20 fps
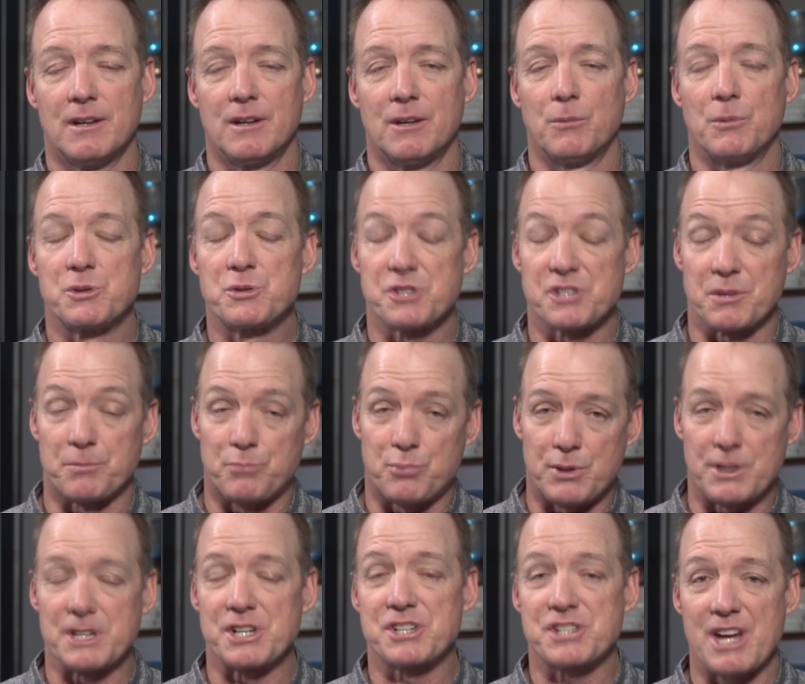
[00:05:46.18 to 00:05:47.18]
which is a
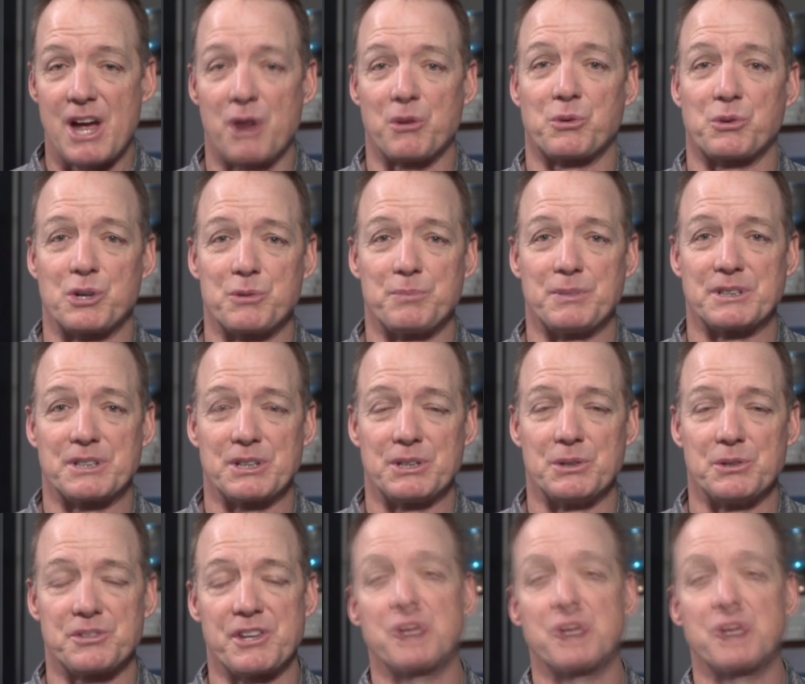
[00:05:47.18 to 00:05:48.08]
pretty sound group of dudes.